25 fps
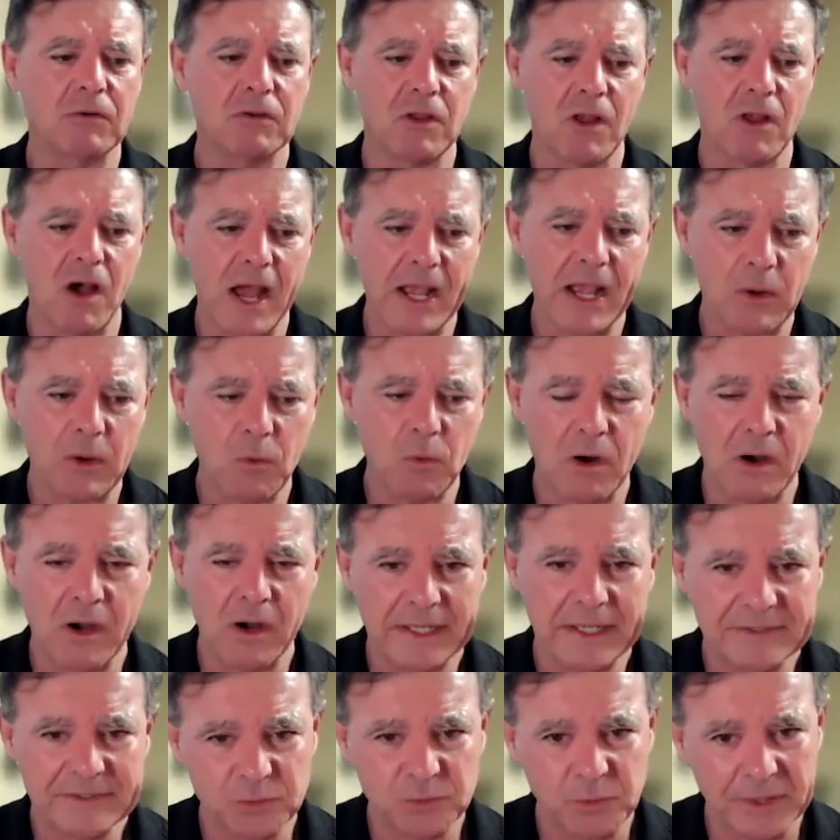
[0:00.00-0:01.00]

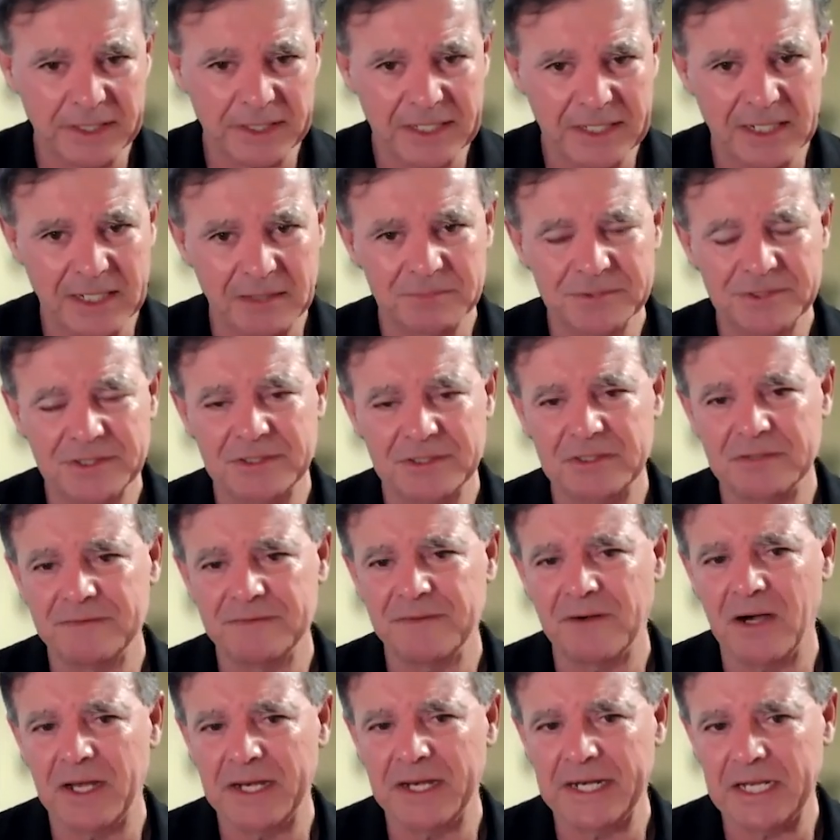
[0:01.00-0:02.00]
Likewise, when it comes to
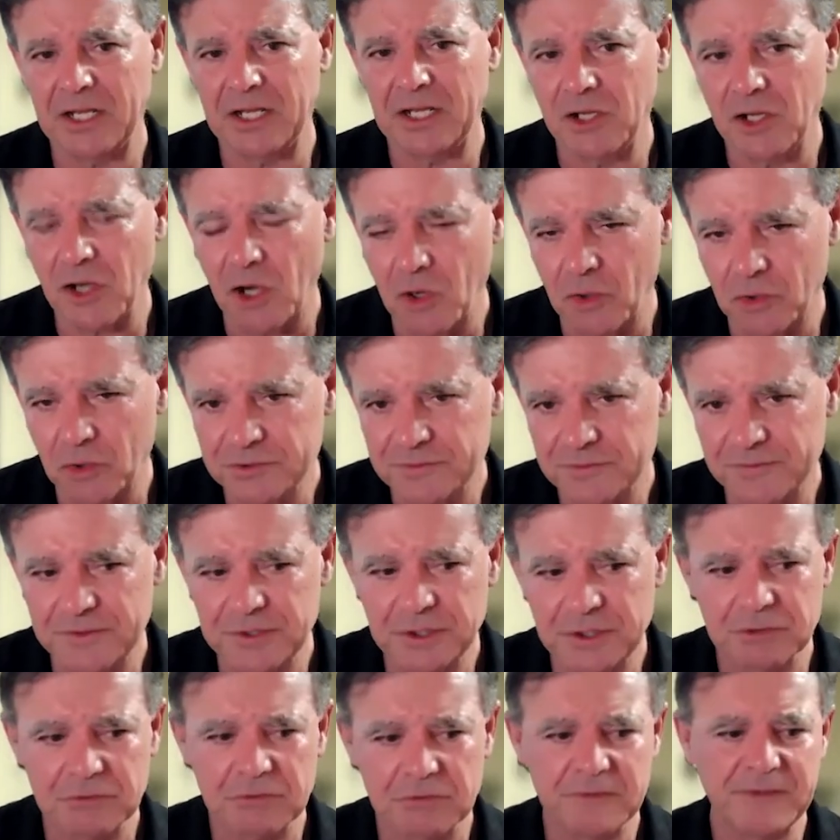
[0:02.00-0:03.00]
defining goals for
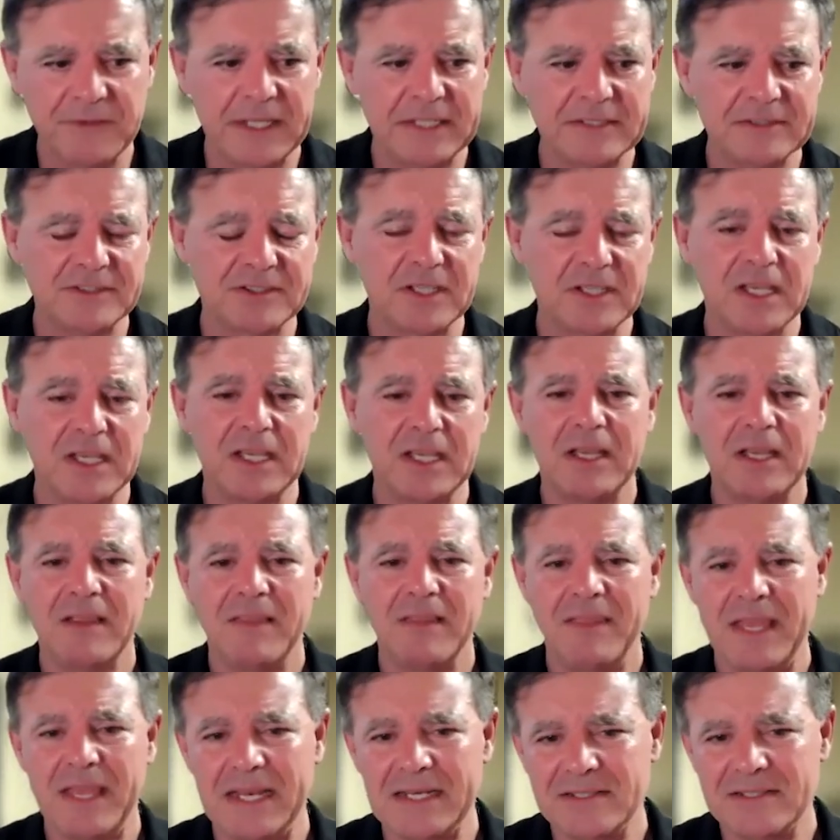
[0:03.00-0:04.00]
your events,
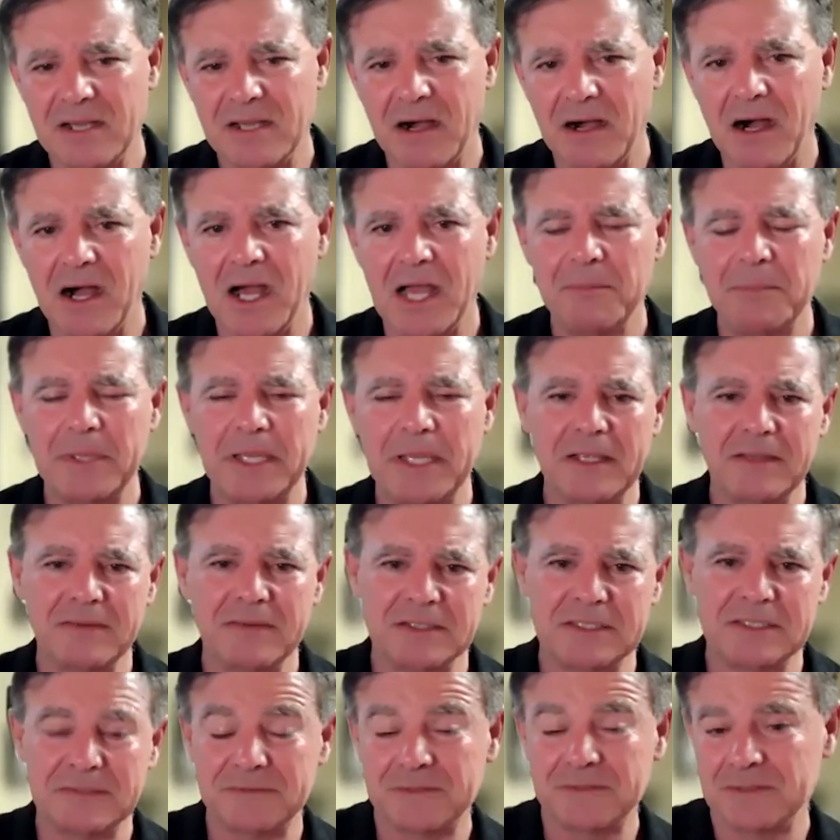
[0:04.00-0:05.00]
their timing,
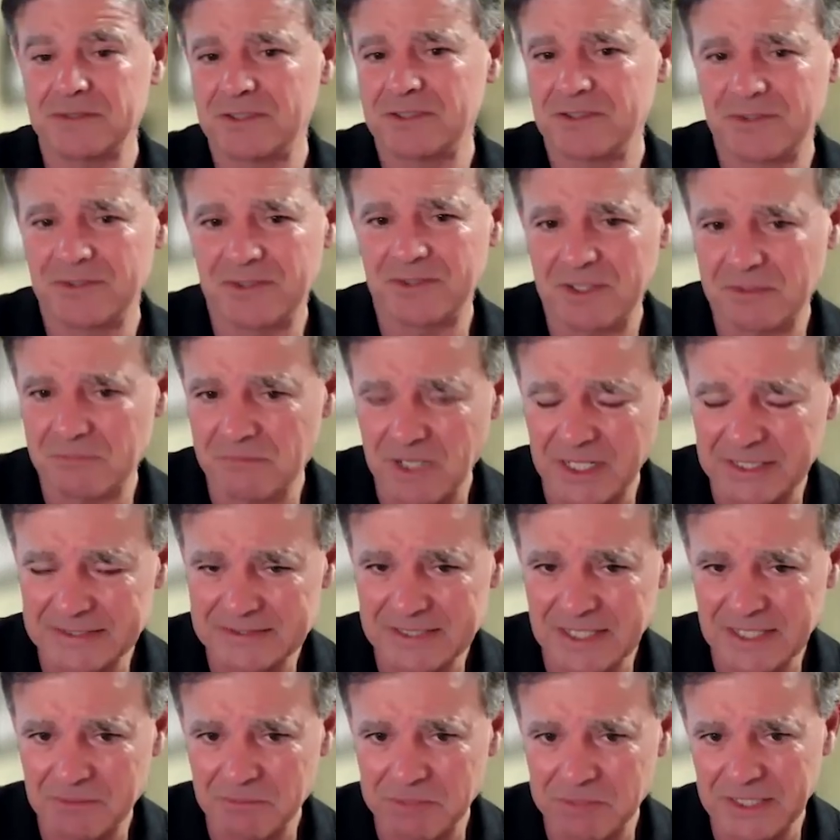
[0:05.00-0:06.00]
the differences that might
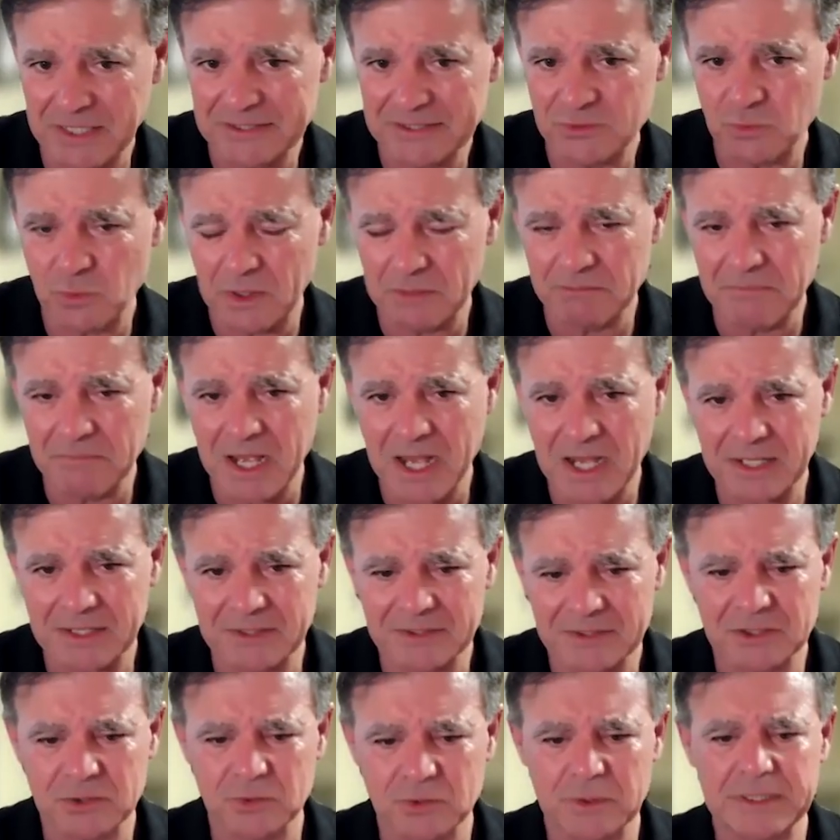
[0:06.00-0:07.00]
take place one
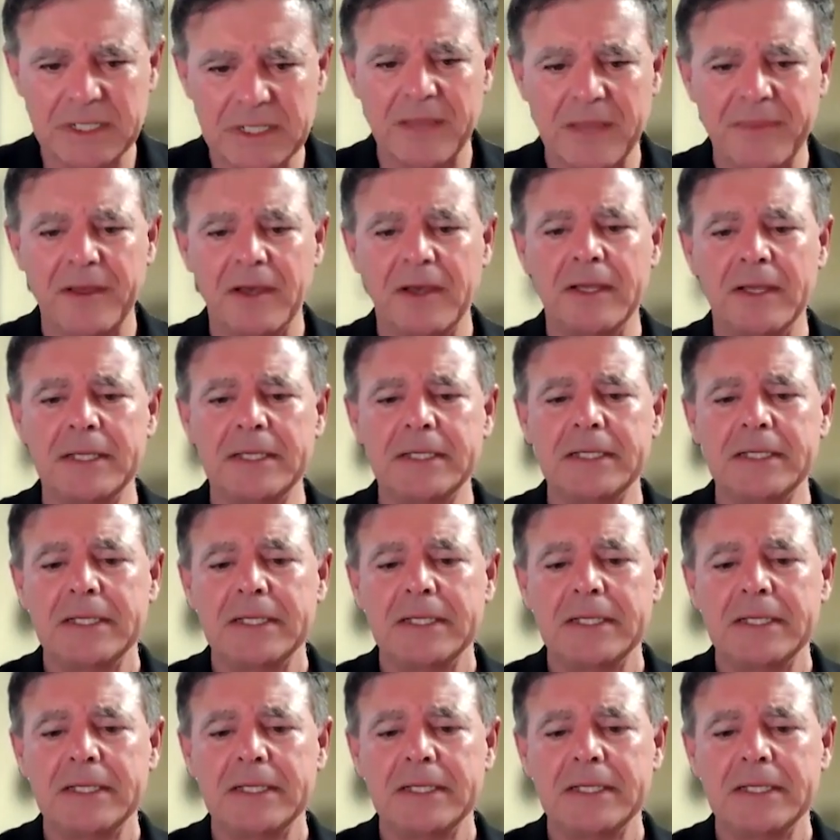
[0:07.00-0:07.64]
market to another,